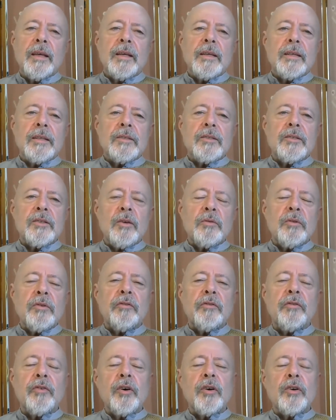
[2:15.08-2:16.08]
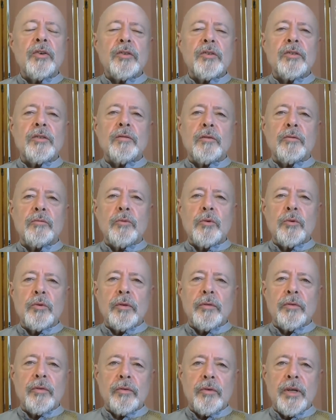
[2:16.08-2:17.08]
So the first of the rule
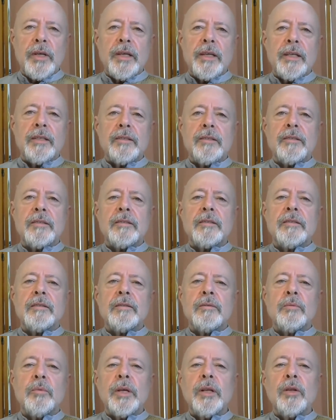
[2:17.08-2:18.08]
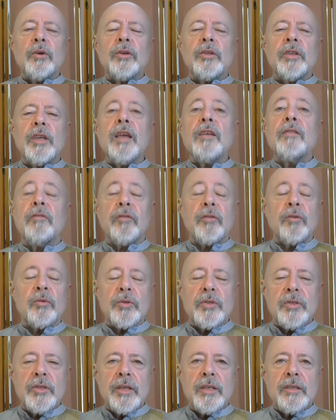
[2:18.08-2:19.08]
of threes, we look at the
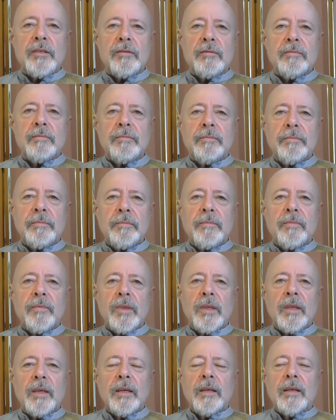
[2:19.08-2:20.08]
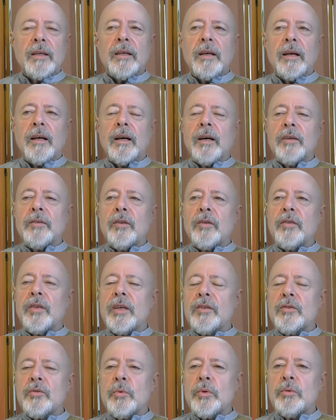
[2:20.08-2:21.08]
influences, the
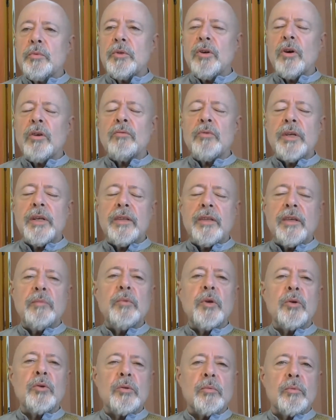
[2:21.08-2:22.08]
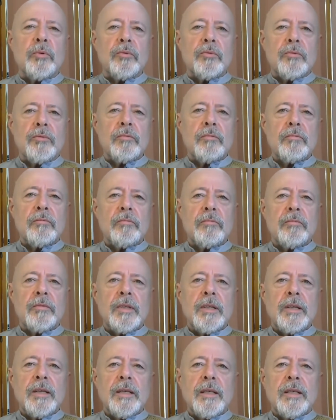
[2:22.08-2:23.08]
things which are really the immutables.
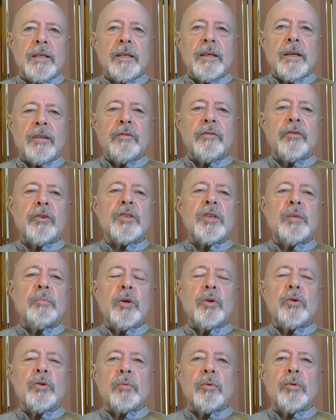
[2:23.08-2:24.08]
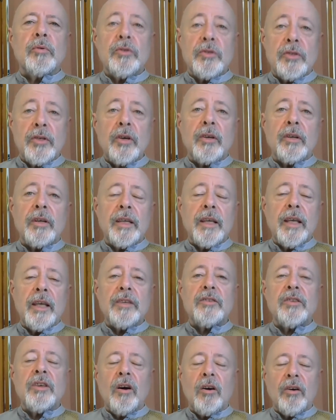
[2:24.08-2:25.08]
And the first immutable certainly
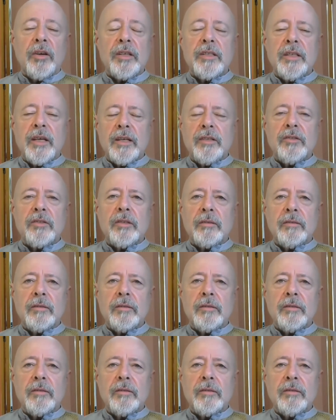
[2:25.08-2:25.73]
is the architecture.